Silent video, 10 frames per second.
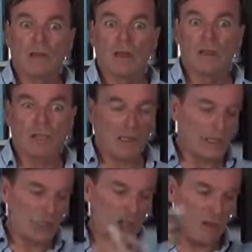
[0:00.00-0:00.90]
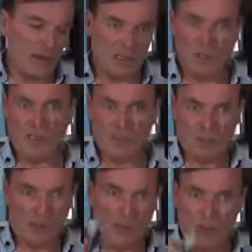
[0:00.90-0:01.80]
a thing and you designed it and then
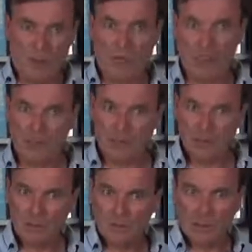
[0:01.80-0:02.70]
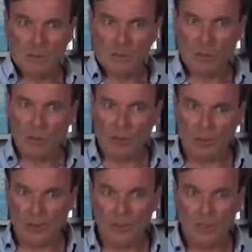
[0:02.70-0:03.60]
spat out pages. But long
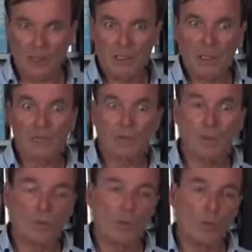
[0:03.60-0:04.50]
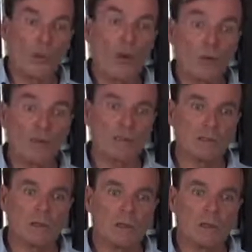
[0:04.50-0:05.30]
gone are those days, I said. Well, WordPress oh, is... It